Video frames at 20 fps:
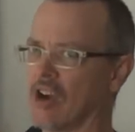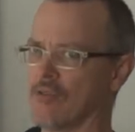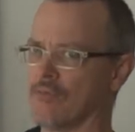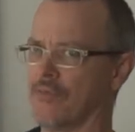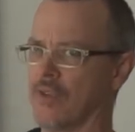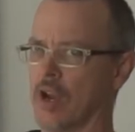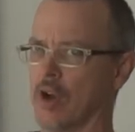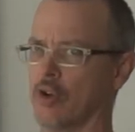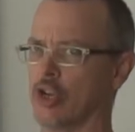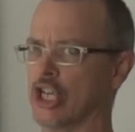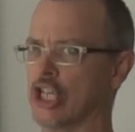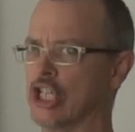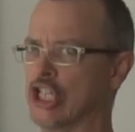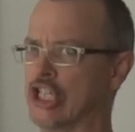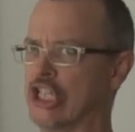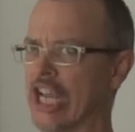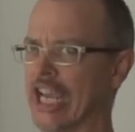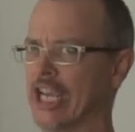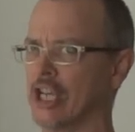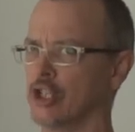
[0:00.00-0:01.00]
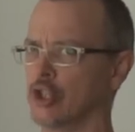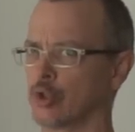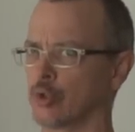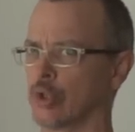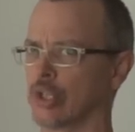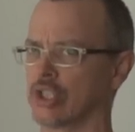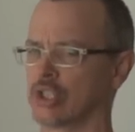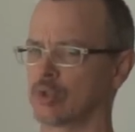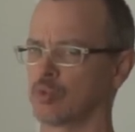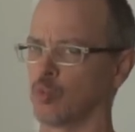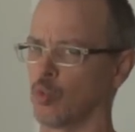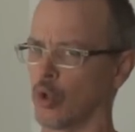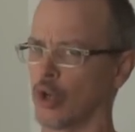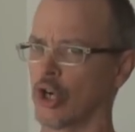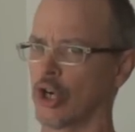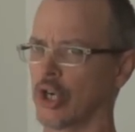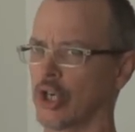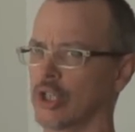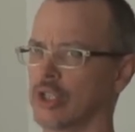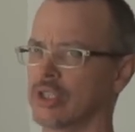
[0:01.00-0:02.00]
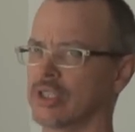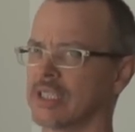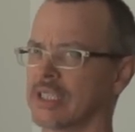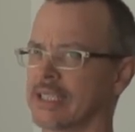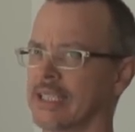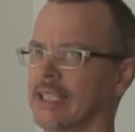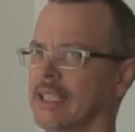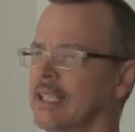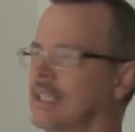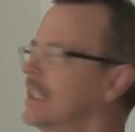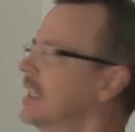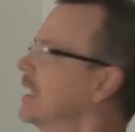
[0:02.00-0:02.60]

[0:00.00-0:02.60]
are very dangerous words.